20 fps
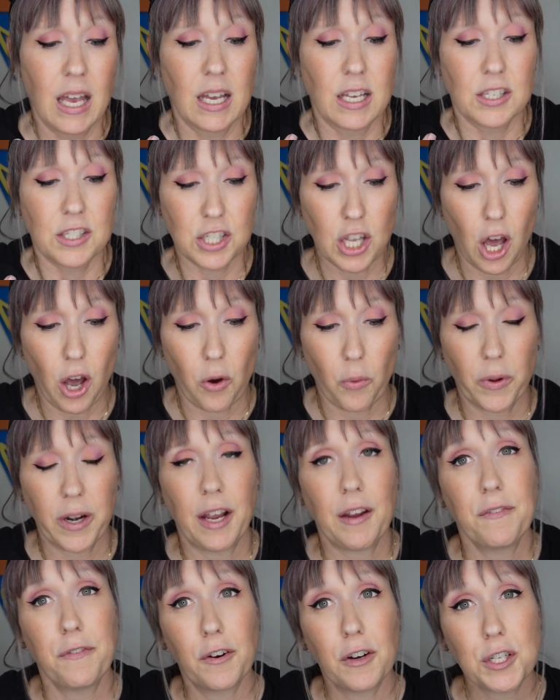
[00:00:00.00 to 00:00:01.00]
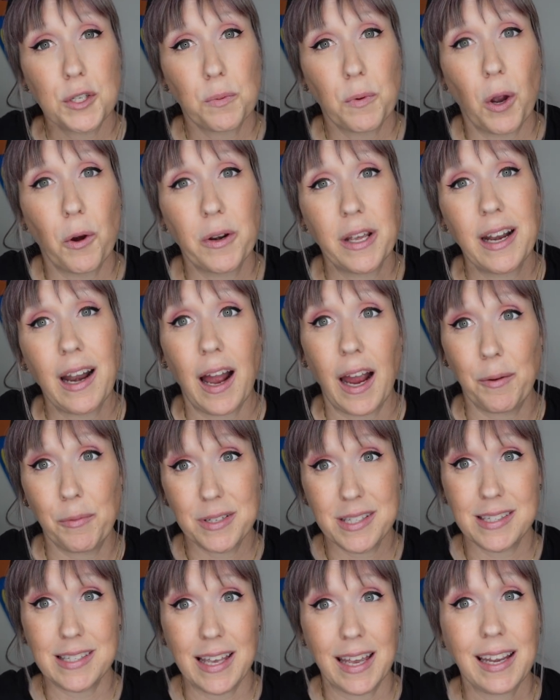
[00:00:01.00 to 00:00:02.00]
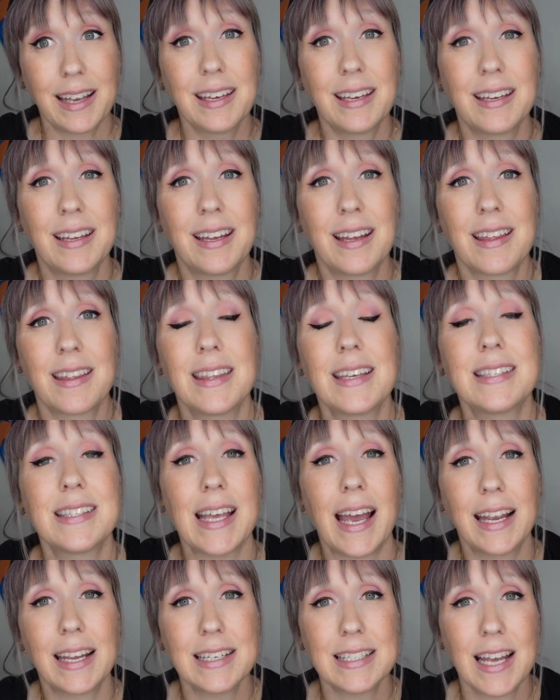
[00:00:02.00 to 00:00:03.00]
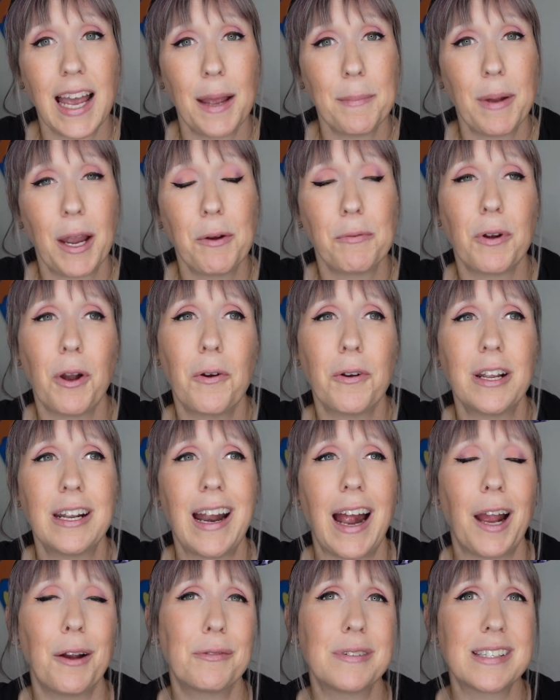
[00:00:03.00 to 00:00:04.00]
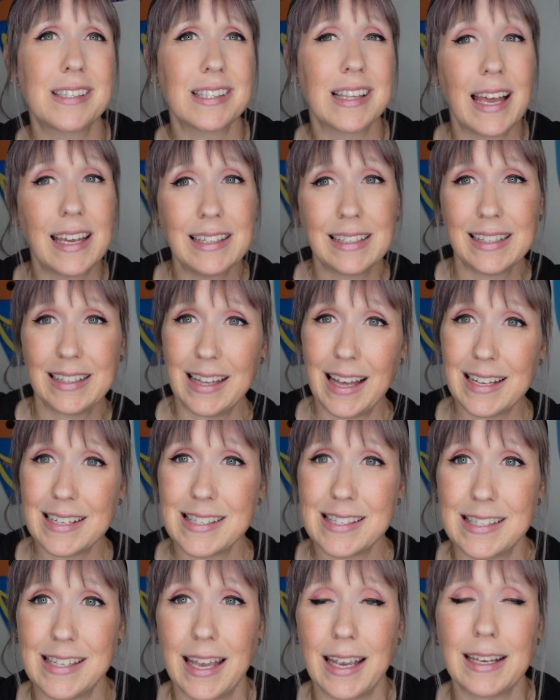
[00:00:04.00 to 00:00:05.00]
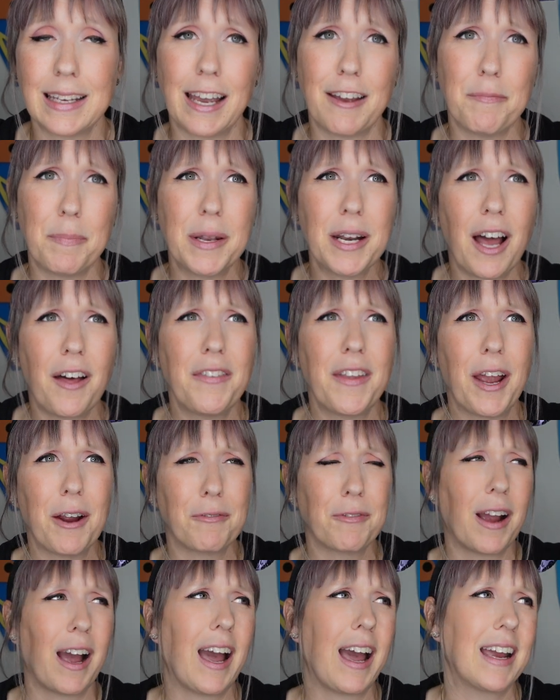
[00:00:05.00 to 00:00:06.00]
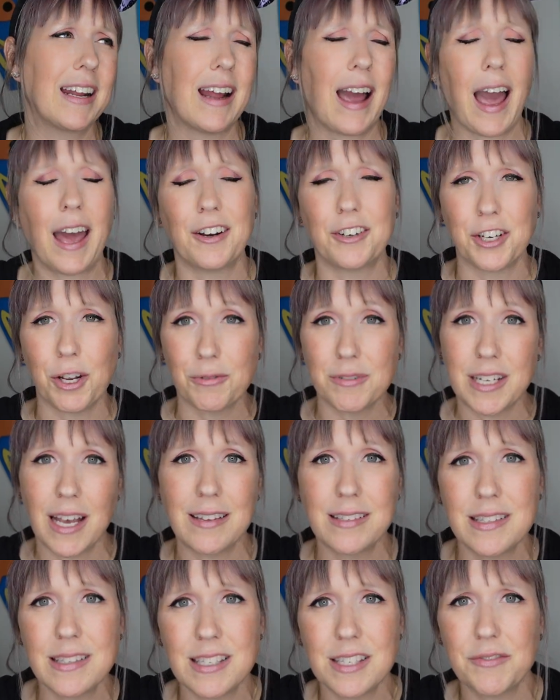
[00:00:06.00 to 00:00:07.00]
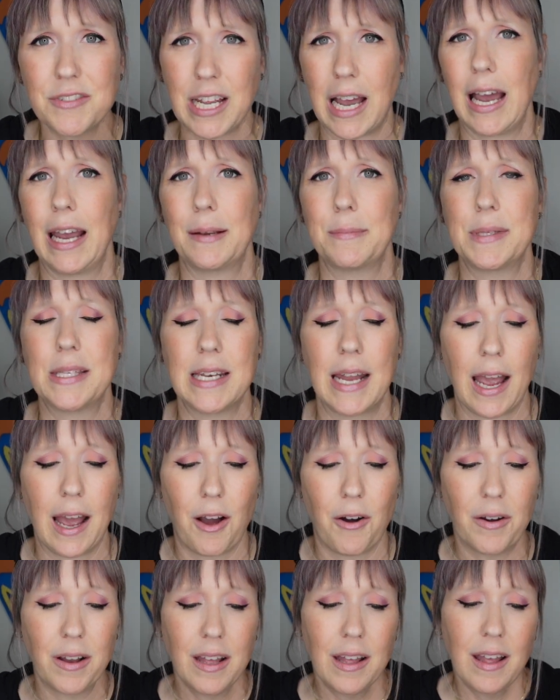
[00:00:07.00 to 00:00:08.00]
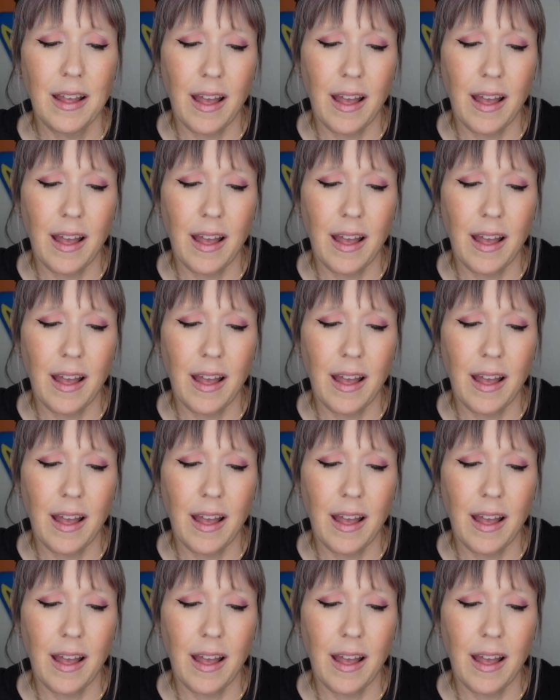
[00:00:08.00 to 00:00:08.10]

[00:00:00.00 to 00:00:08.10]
So when I first rode it, I was sick. The second time I rode it, I was slightly less sick. I've been on that ride, I don't know, dozens of times now.